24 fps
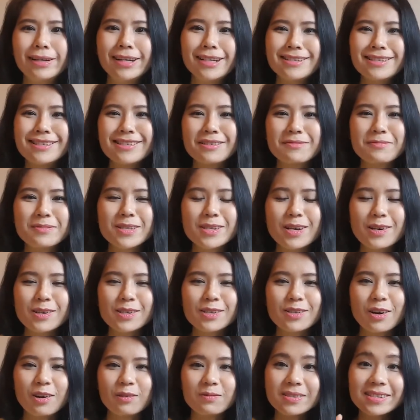we need some
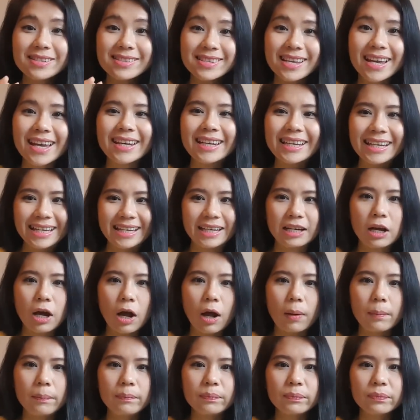source of steady
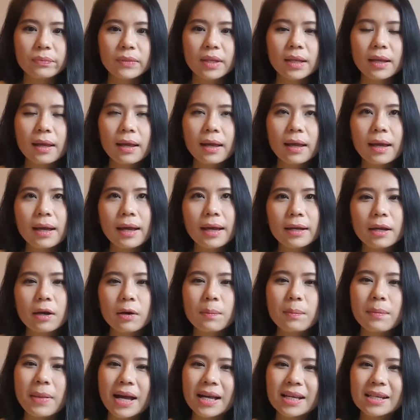income. I
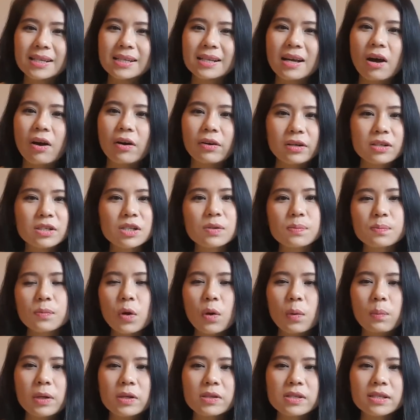know my other
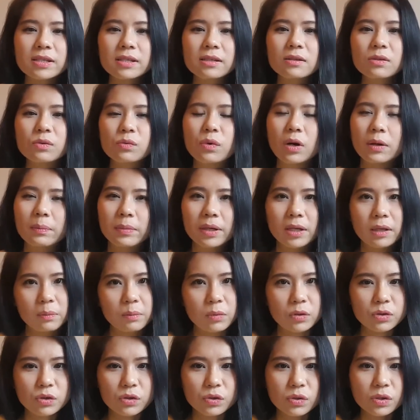small business won't be
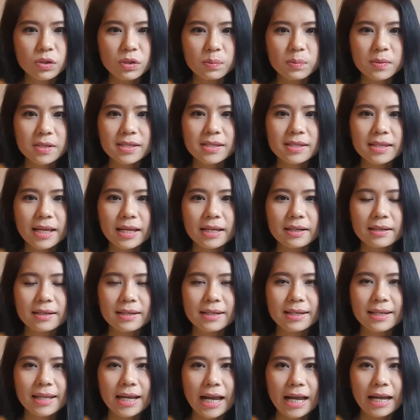able to sustain
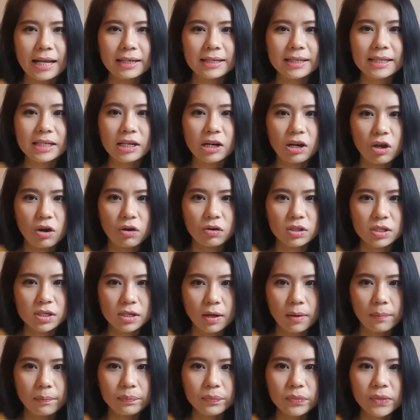that in the long
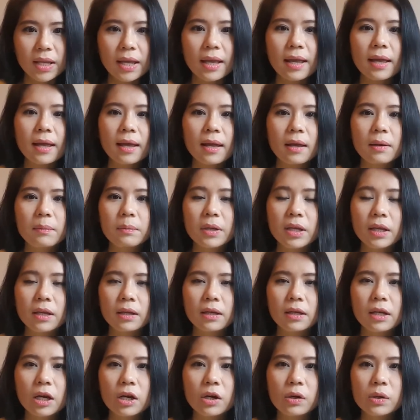term
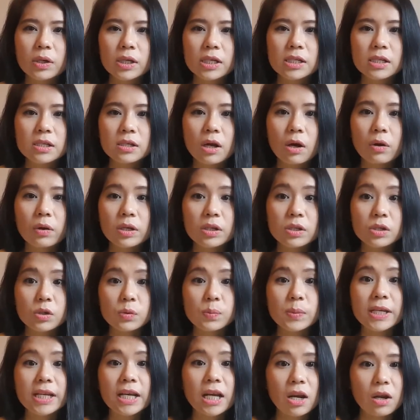because it's going
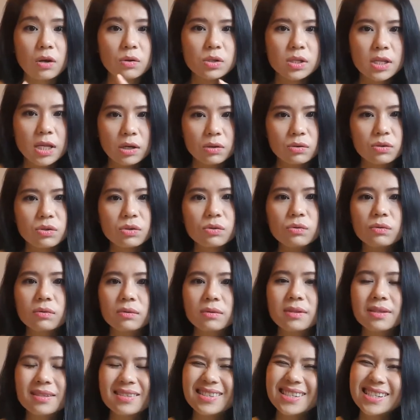to be closed down
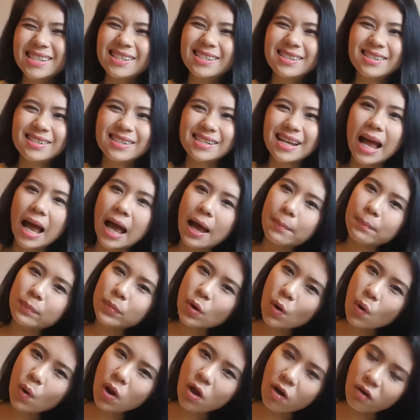soon, since
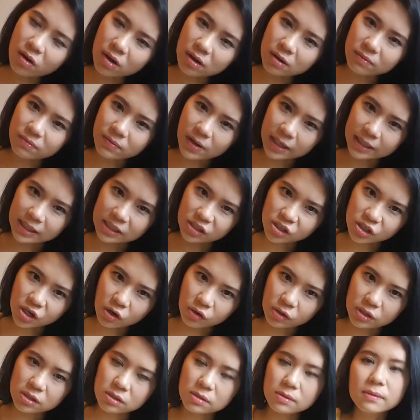I'm no longer fighting
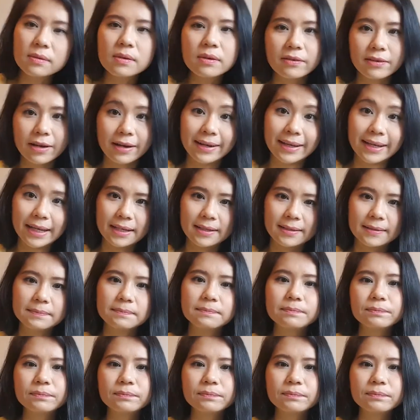choice running it.